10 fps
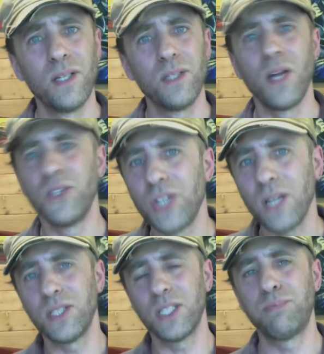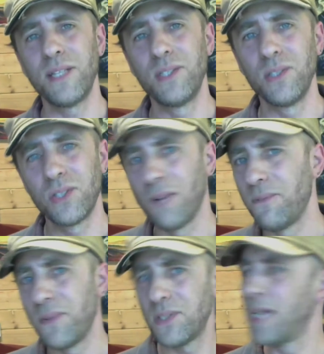You know, just expressing yourself
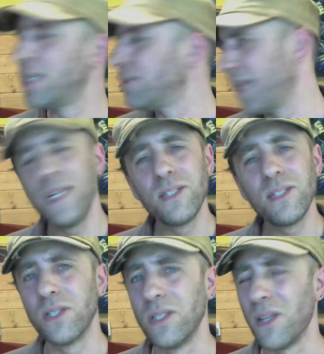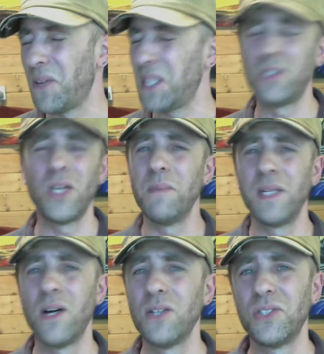for the sake of it isn't good enough. Like so
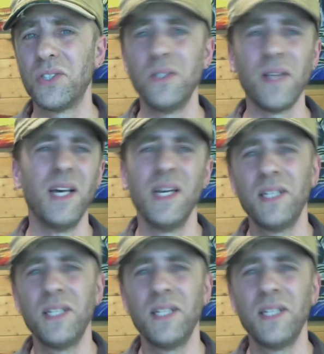many artists do that.